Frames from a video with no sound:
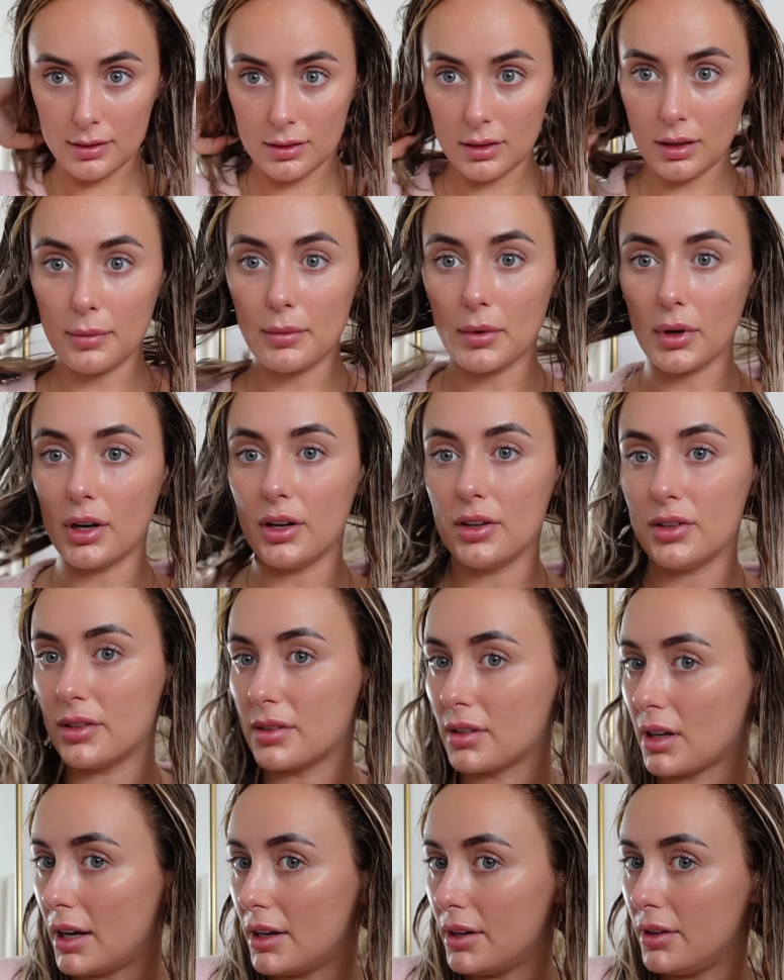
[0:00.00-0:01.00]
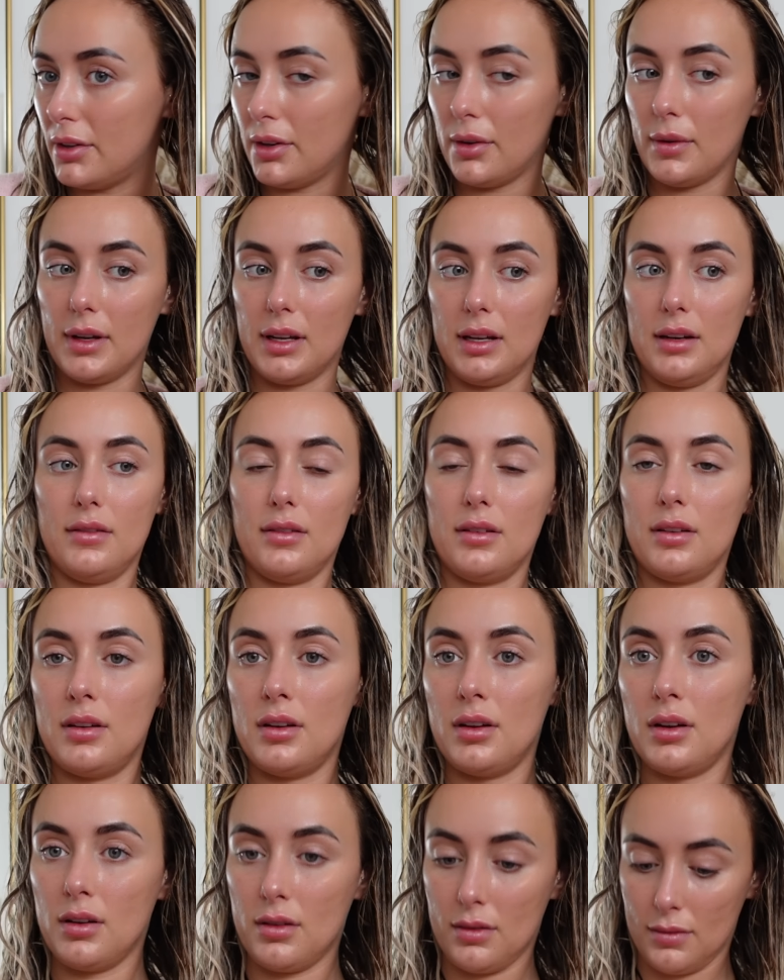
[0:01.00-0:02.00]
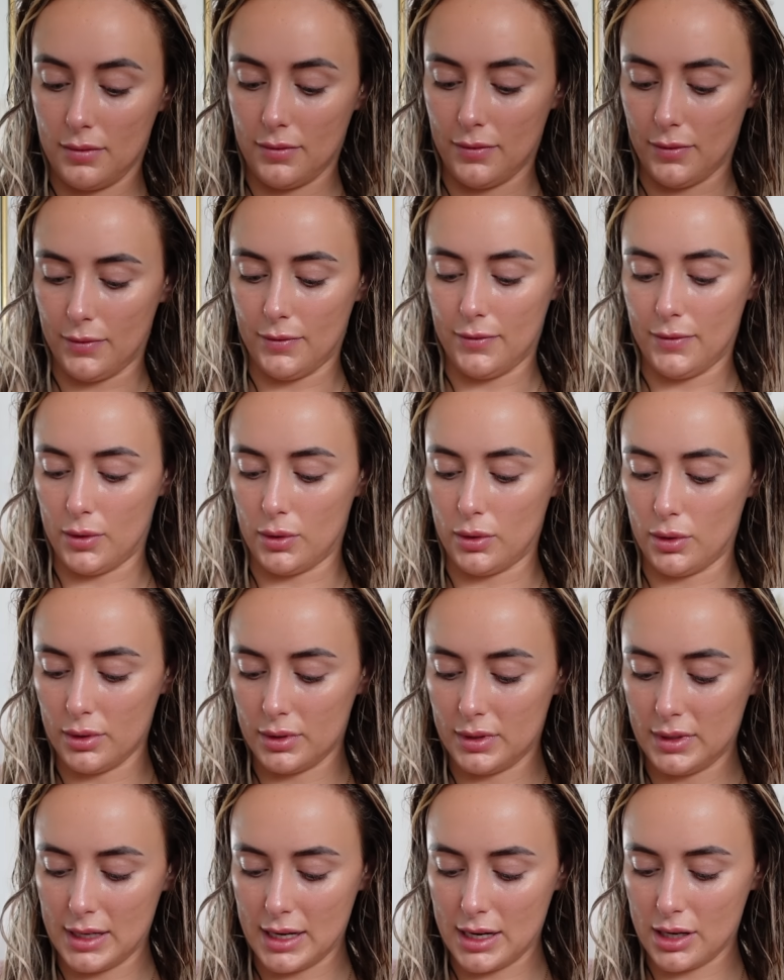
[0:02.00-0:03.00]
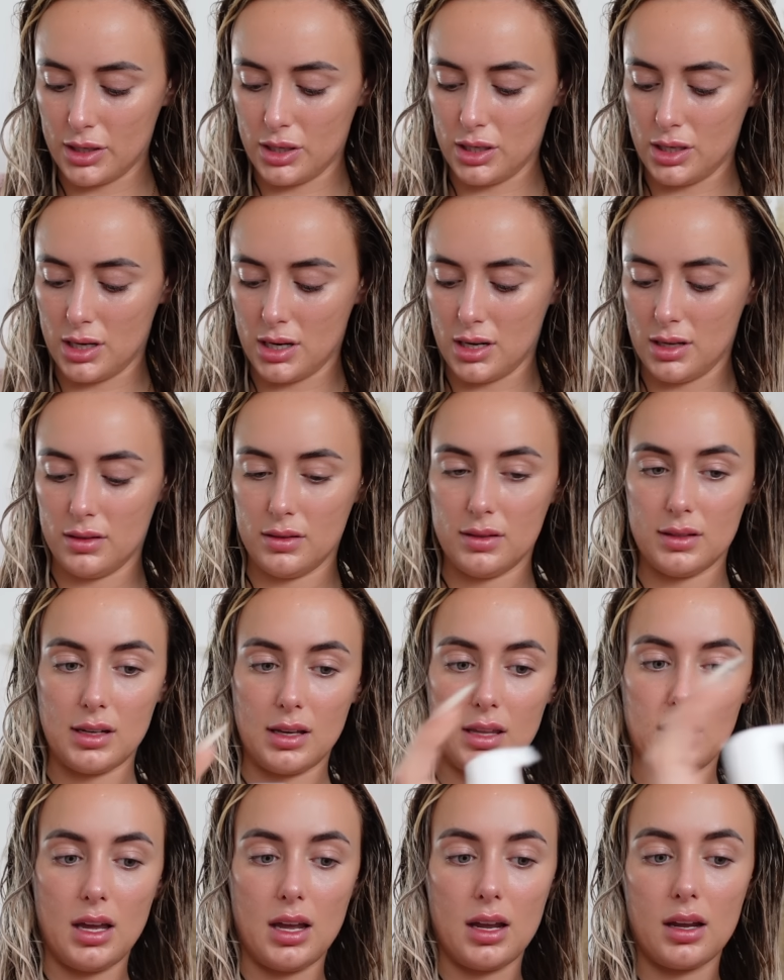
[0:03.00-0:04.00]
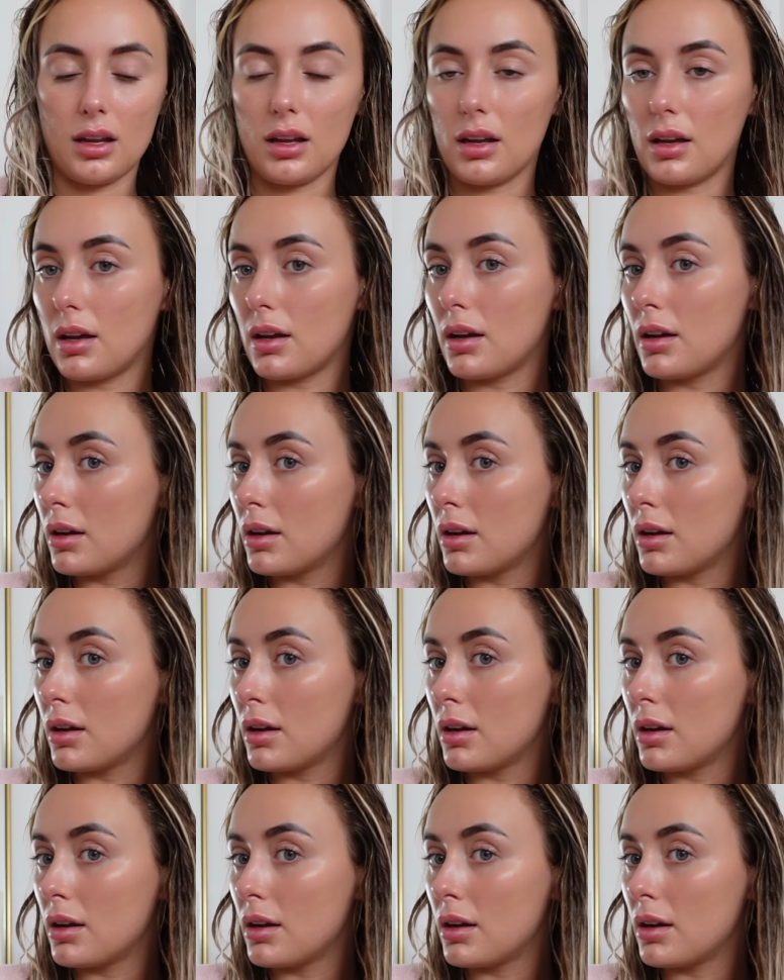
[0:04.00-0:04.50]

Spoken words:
So I'm gonna just kind of do it in 4 sections, I think.